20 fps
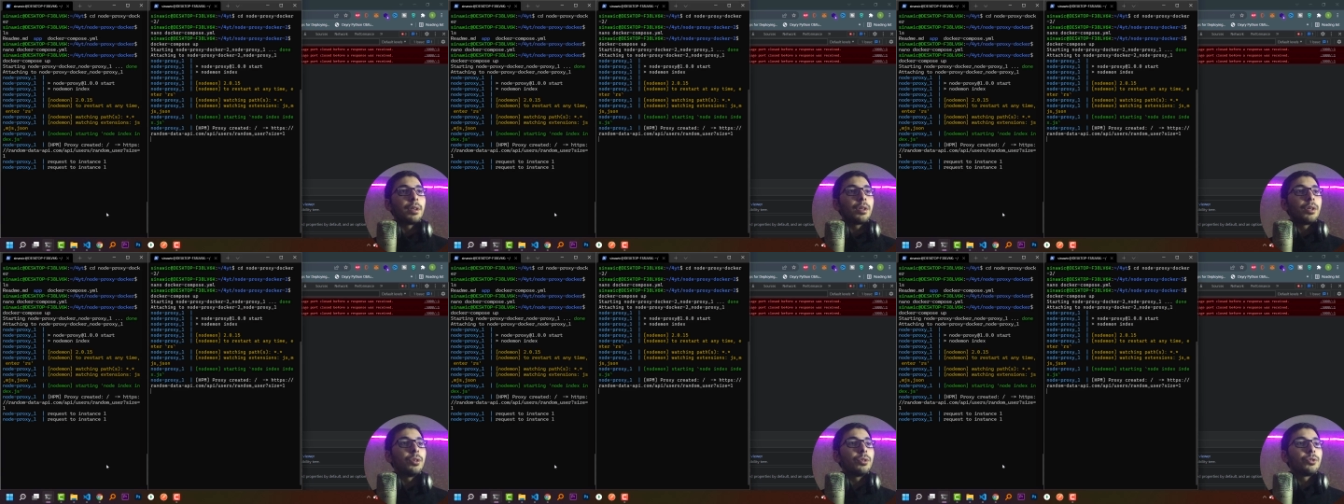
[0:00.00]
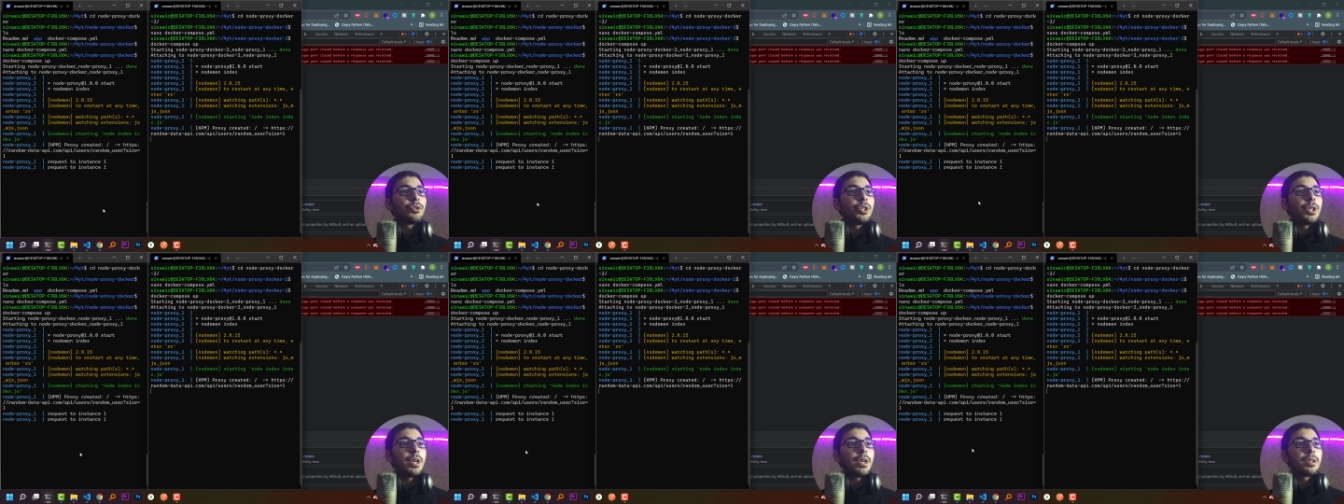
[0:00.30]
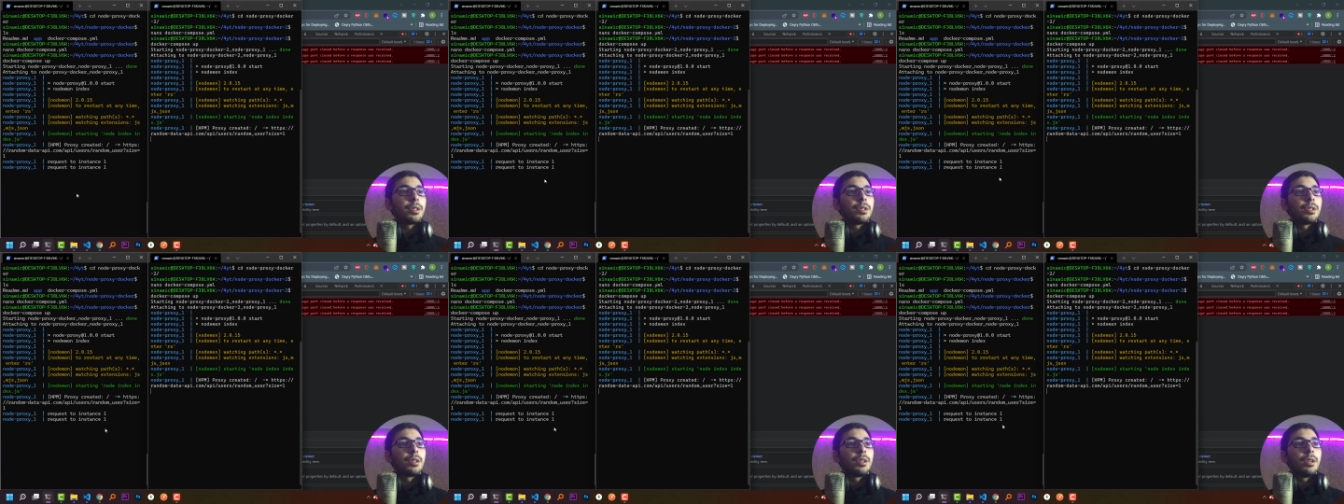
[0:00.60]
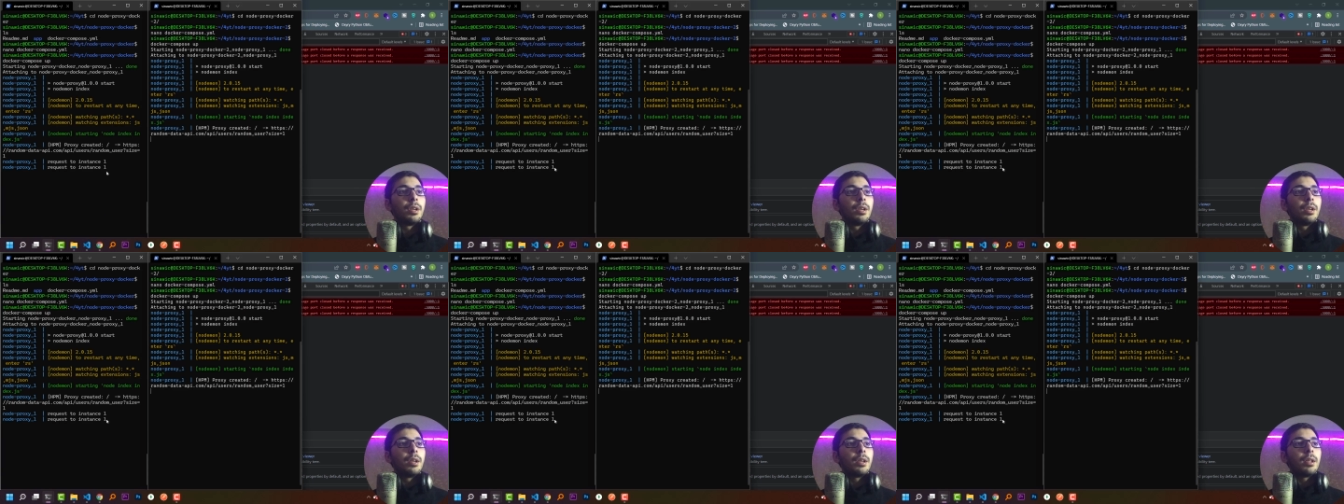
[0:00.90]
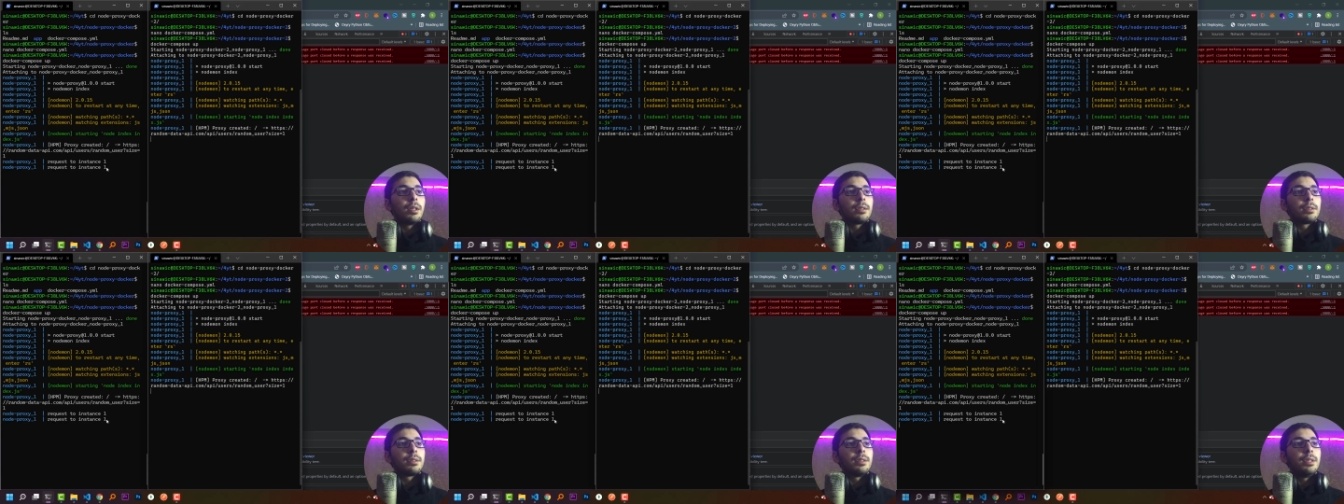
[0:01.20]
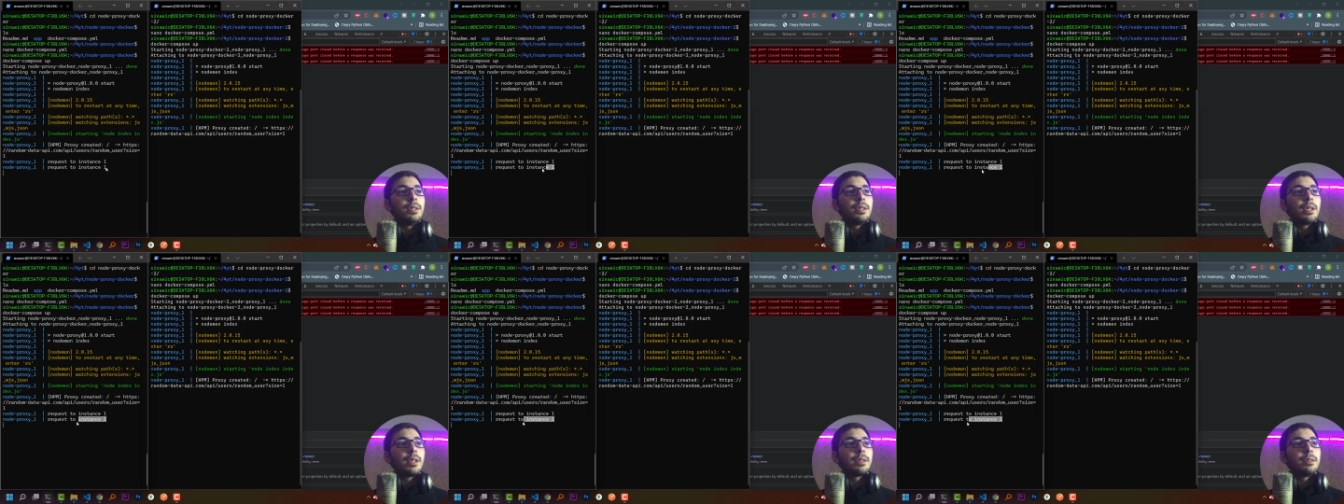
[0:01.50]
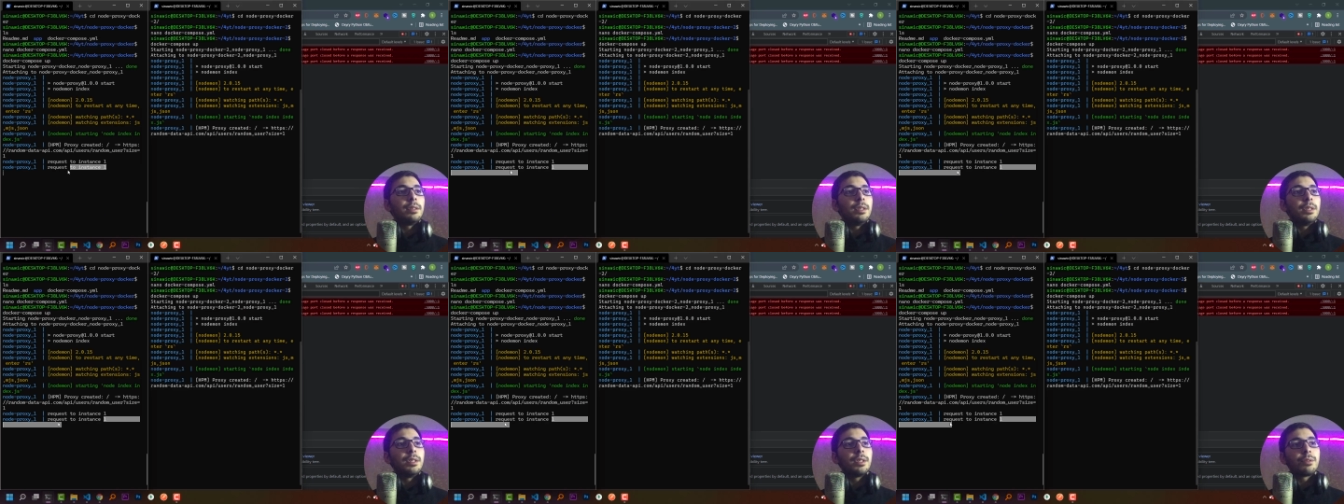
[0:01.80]
I go check, I'll see
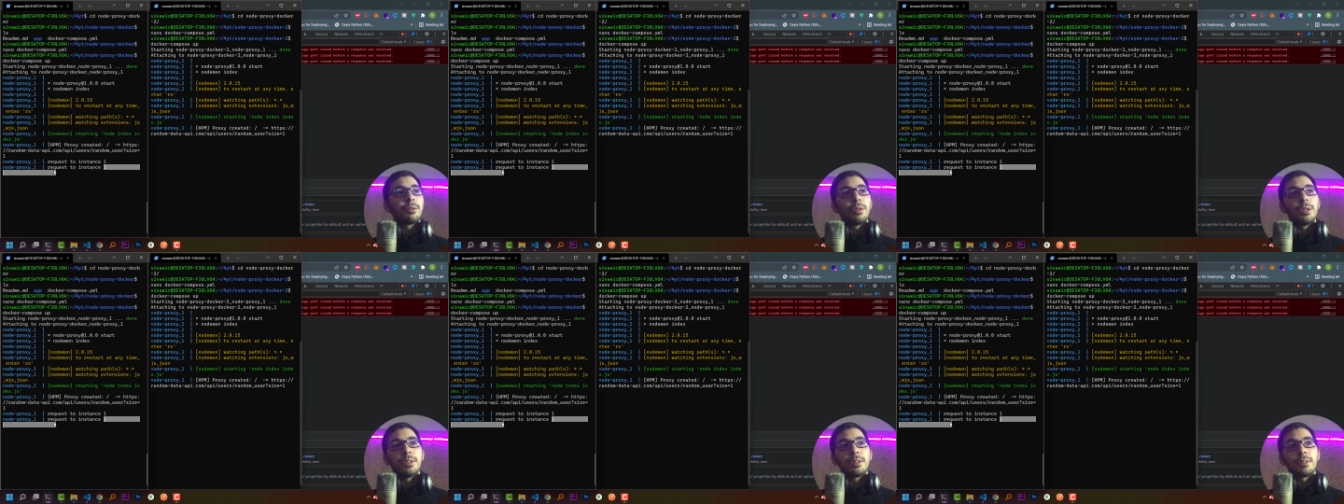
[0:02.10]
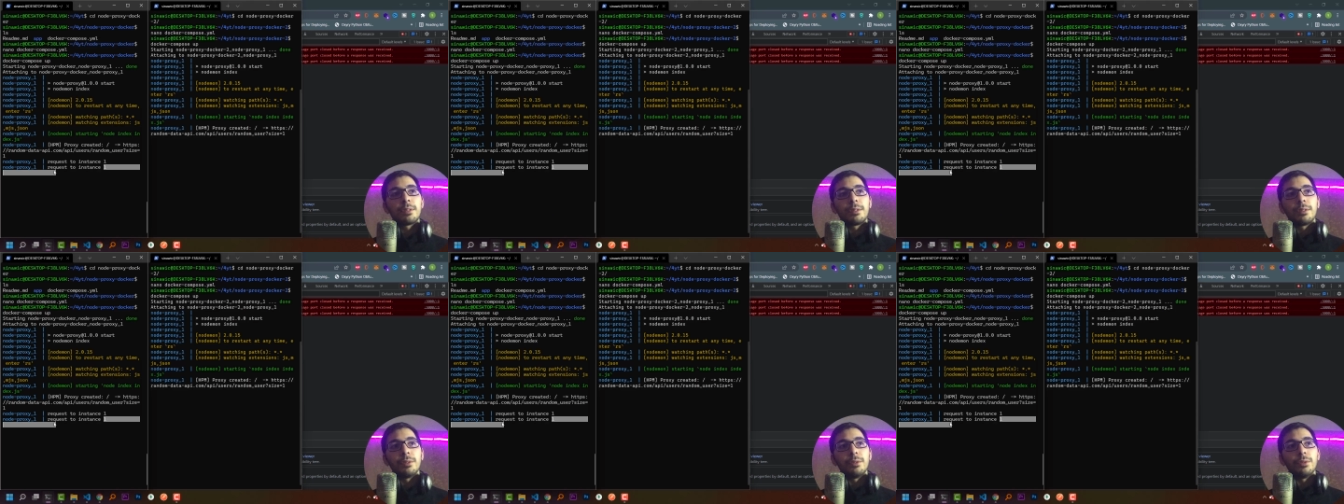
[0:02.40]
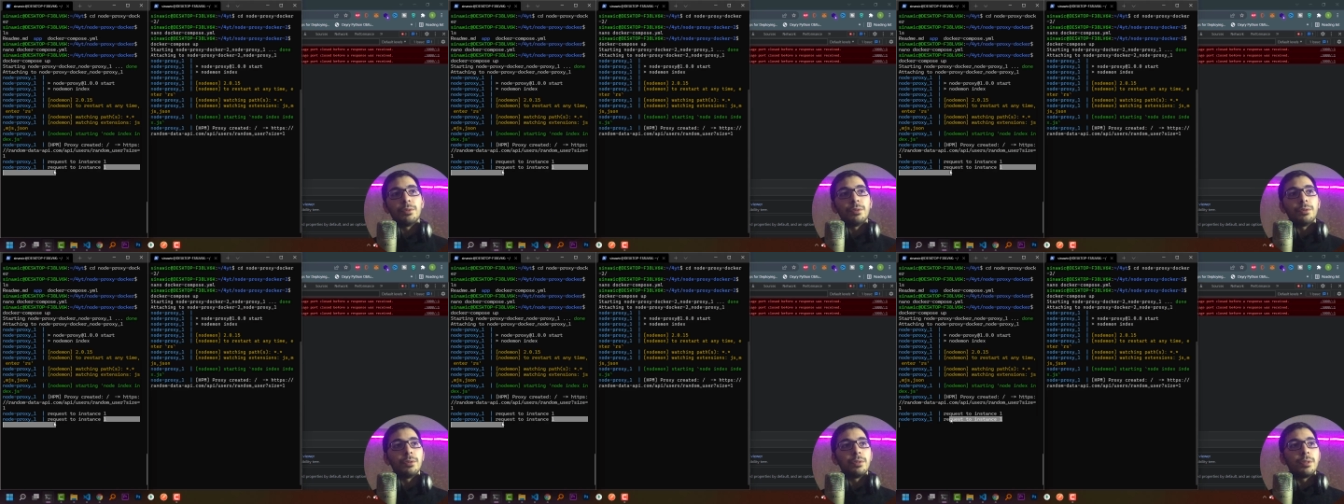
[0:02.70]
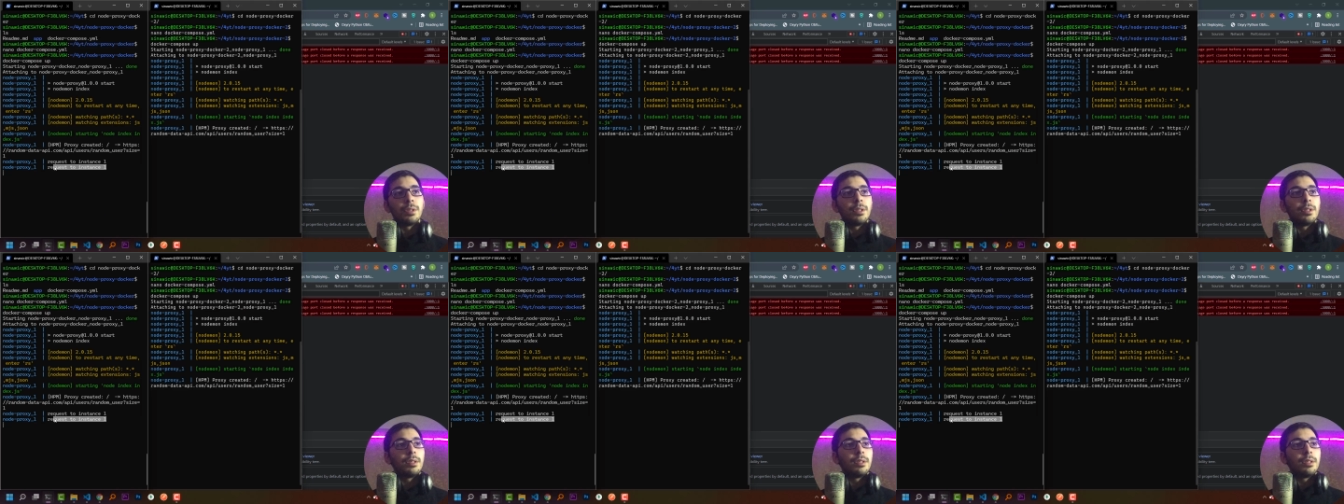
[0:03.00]
that the request to